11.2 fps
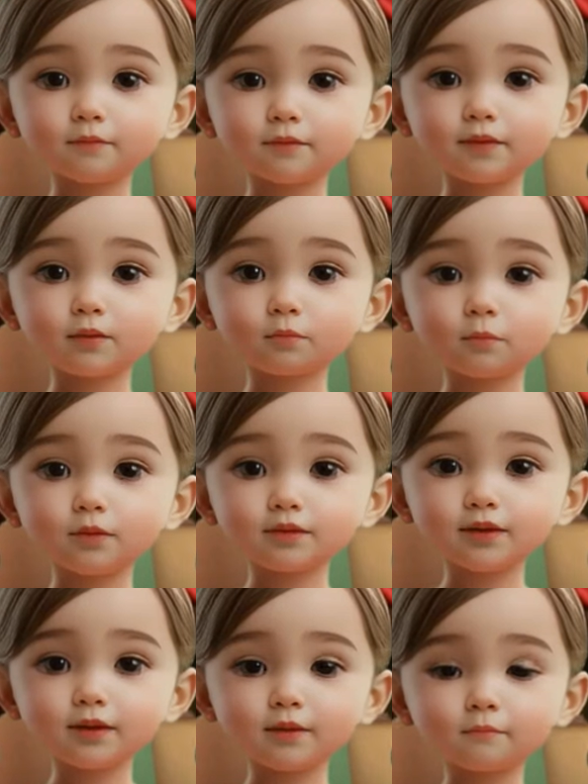
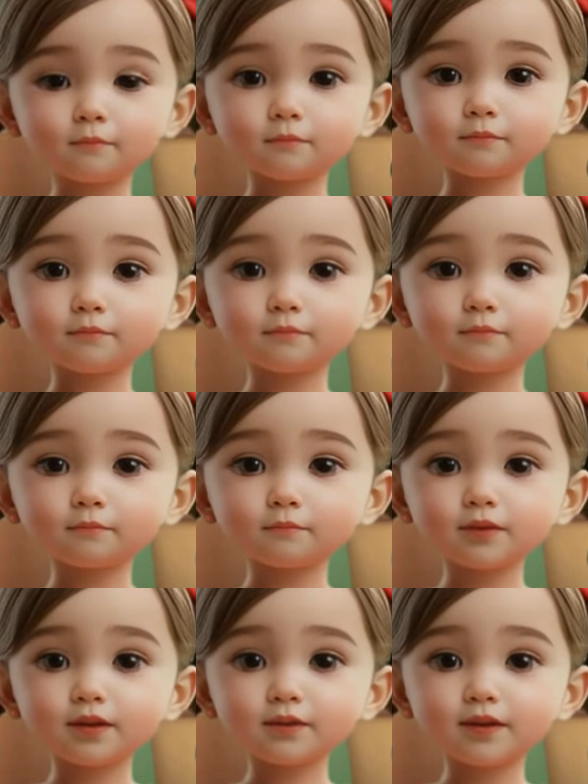Conclusion.
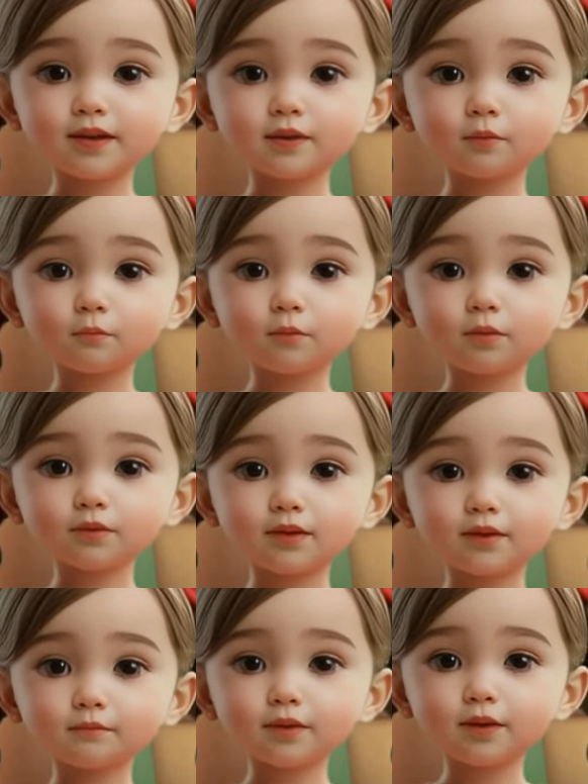In the
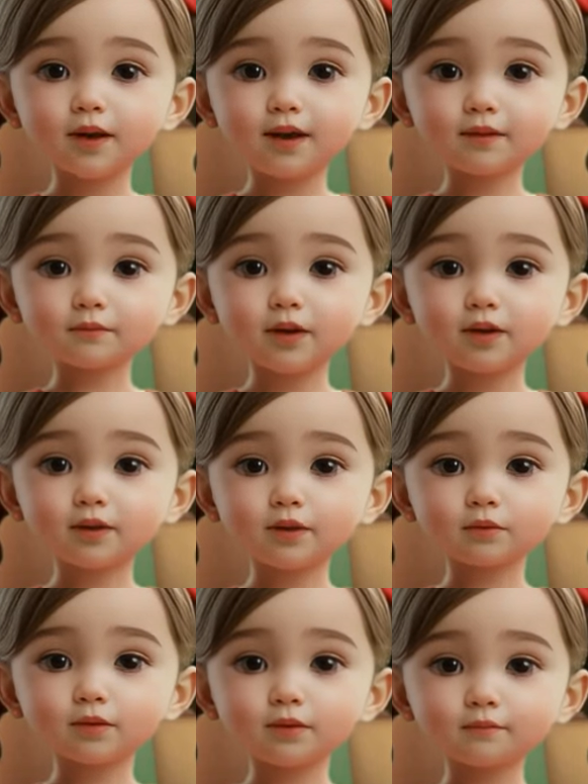conclusion of your essay,
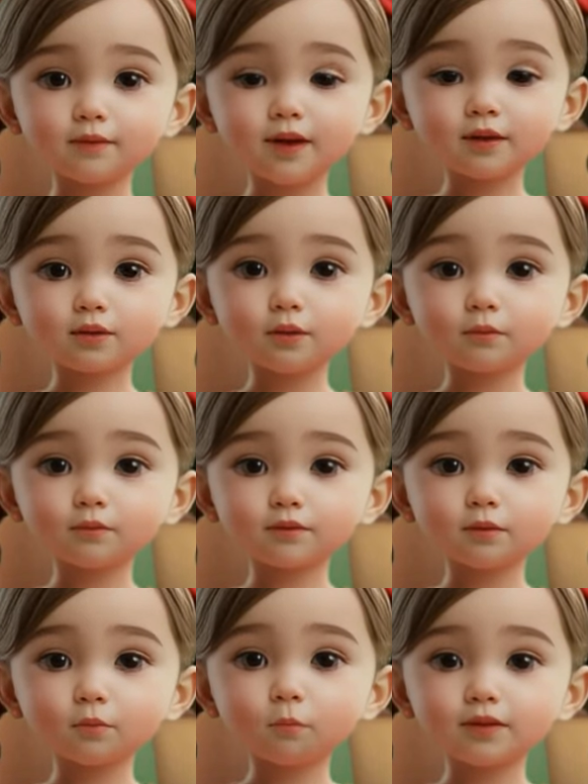you should finish your
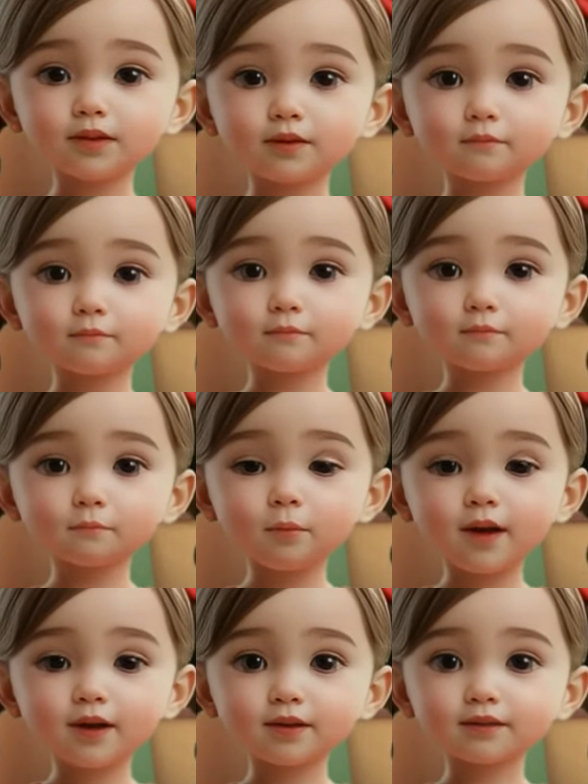story.
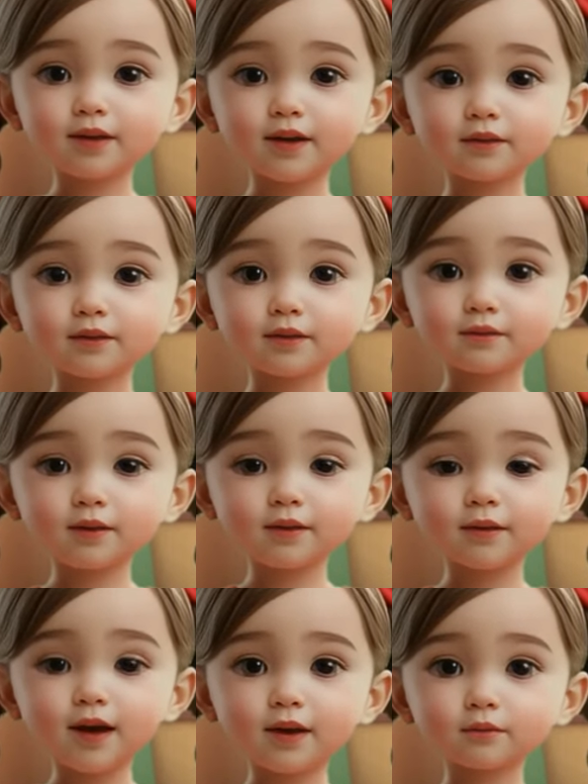Write a sentence
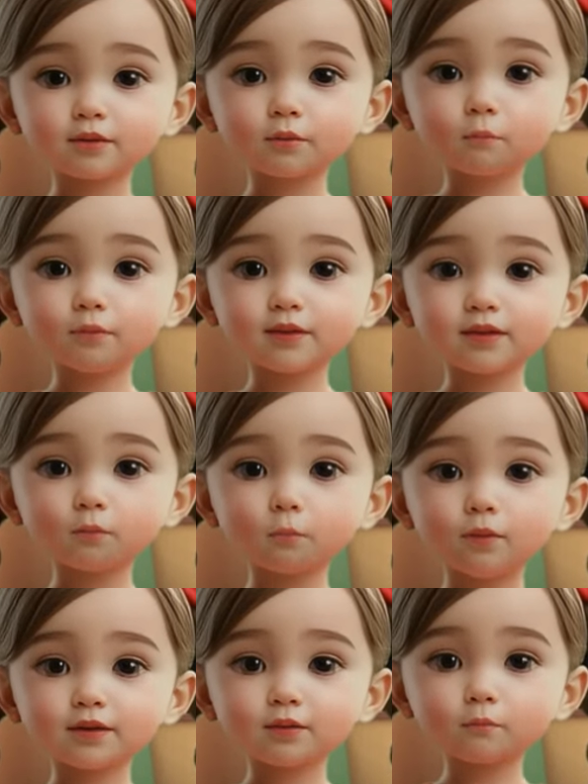that tells your reader
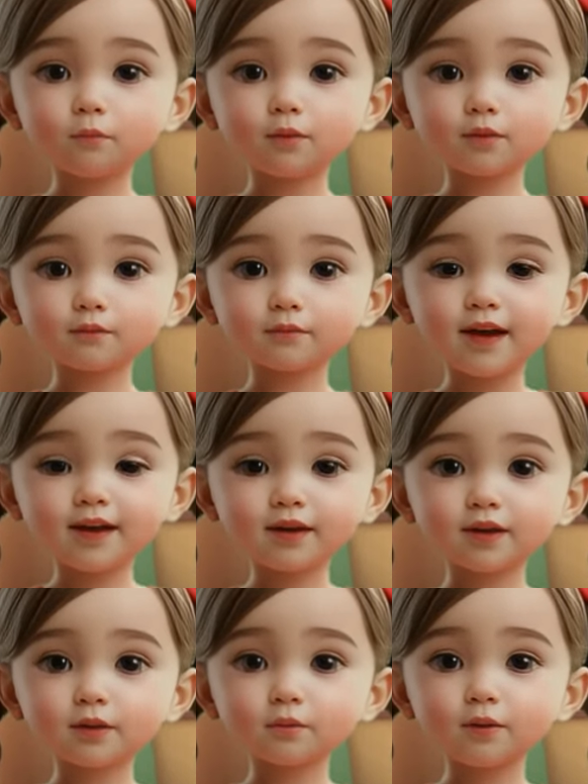what you wrote about
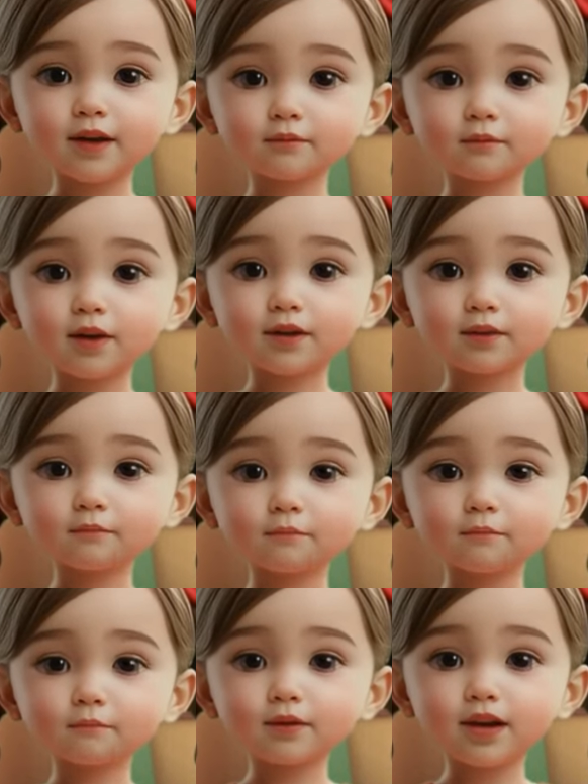in your essay.
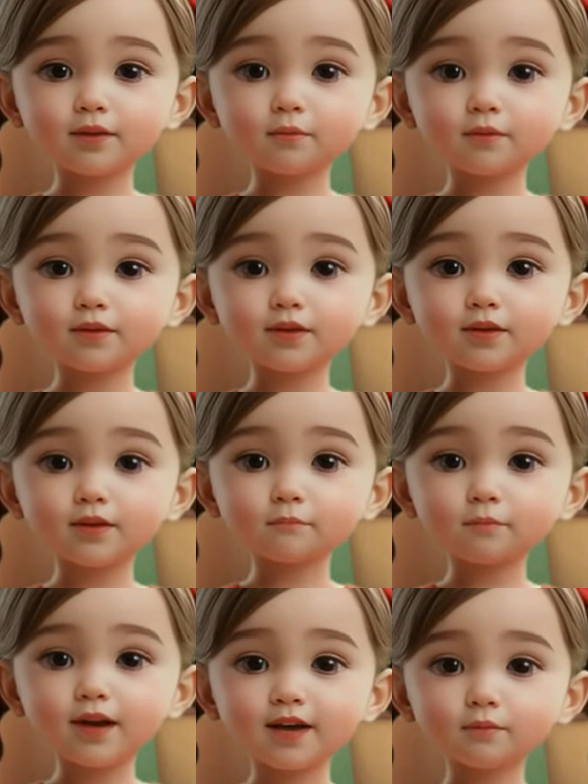End with a
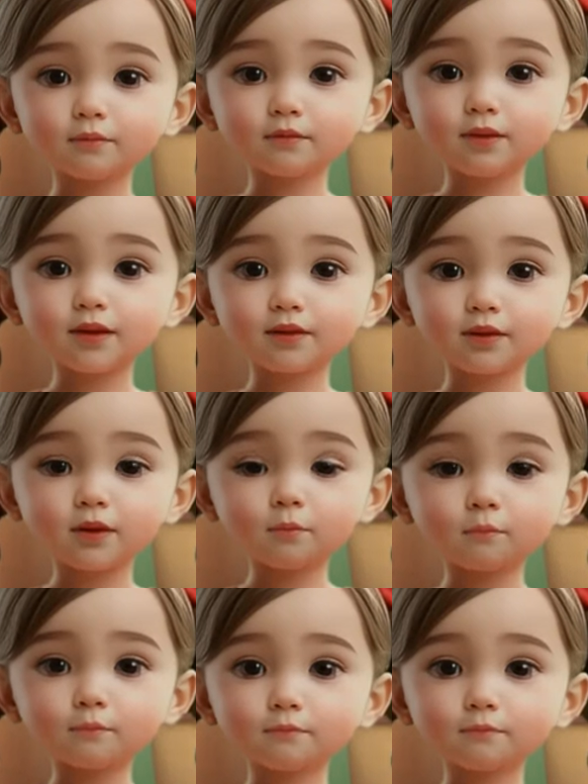goodbye or thank you.